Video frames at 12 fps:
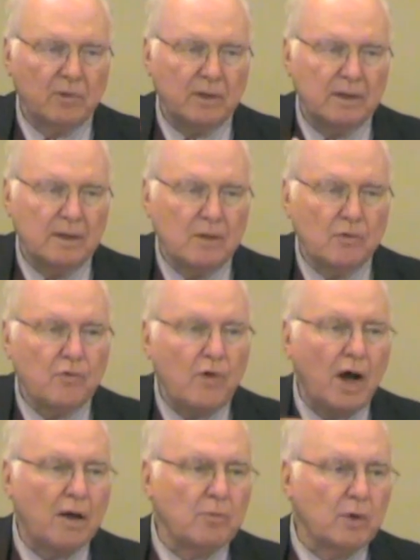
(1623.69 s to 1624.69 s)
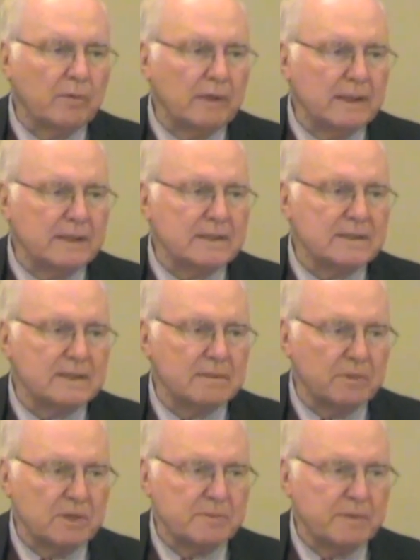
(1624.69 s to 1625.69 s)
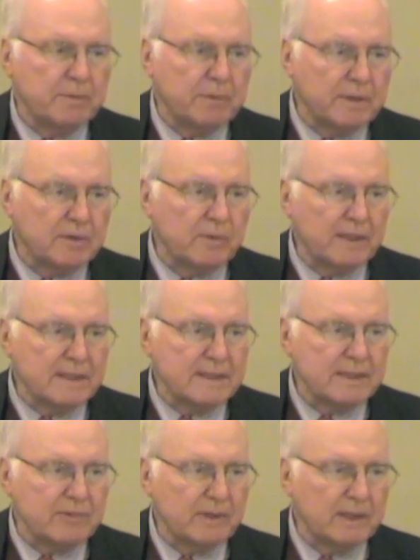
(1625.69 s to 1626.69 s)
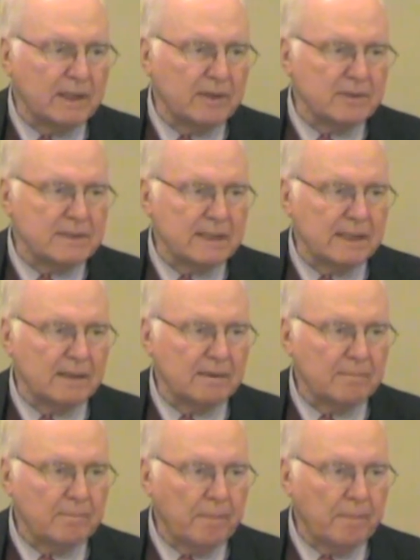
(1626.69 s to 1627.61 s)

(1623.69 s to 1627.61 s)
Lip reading: were far more religious than most people in the 20th century can understand.